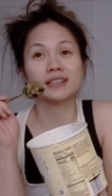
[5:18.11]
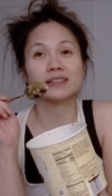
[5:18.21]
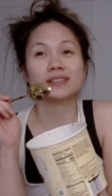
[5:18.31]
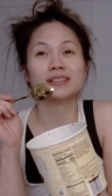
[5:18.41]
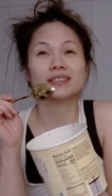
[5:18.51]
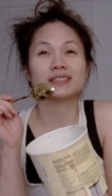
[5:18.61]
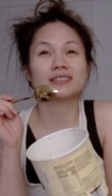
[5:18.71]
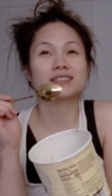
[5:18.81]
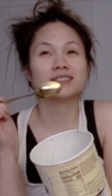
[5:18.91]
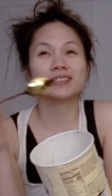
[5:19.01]
I feel like
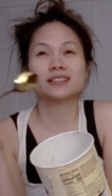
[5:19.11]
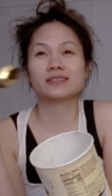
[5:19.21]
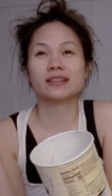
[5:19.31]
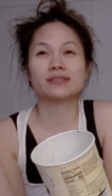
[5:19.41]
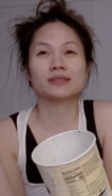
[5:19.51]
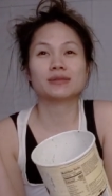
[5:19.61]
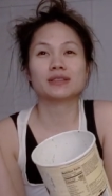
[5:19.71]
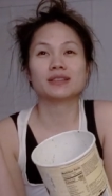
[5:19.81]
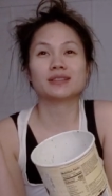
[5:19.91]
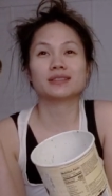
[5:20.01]
it's just kind of
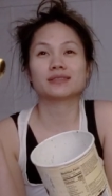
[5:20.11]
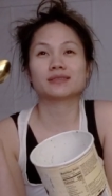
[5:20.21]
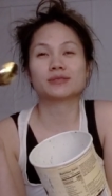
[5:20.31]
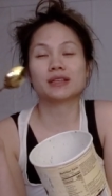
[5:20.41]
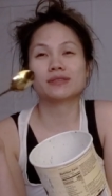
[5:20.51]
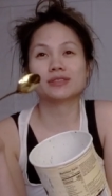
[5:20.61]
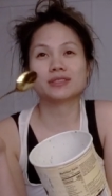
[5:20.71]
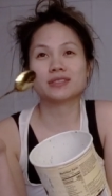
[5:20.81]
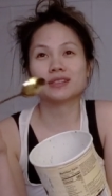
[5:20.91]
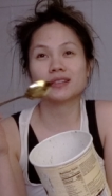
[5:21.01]
everywhere and whenever
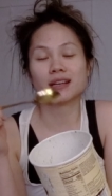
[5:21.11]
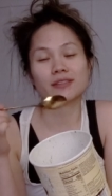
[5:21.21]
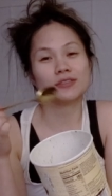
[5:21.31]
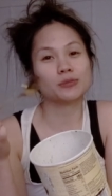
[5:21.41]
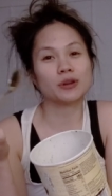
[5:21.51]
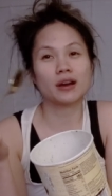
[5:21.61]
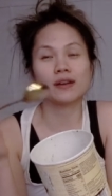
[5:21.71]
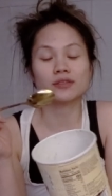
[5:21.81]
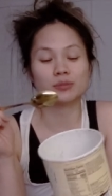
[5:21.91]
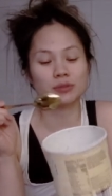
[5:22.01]
it's done then I can feel more
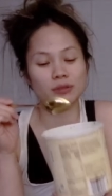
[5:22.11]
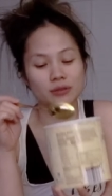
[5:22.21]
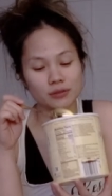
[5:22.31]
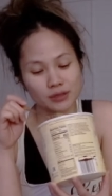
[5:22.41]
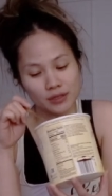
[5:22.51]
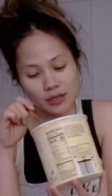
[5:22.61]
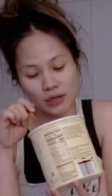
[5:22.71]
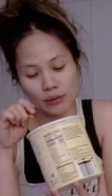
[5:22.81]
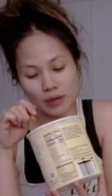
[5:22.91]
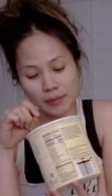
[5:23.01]
comfortable
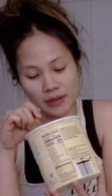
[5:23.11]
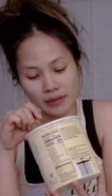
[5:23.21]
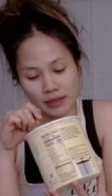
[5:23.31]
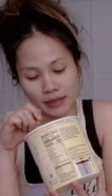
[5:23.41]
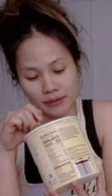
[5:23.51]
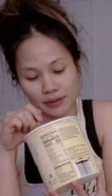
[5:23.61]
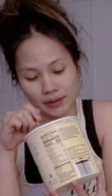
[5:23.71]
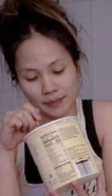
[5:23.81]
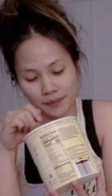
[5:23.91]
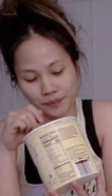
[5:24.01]
going about that area.